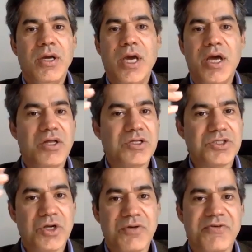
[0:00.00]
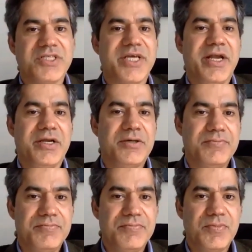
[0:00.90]
another sort of ascent,
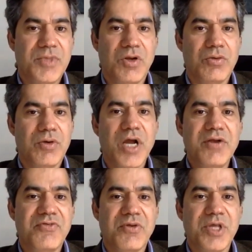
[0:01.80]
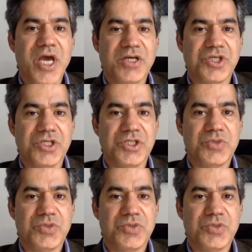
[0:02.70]
right from the ashes.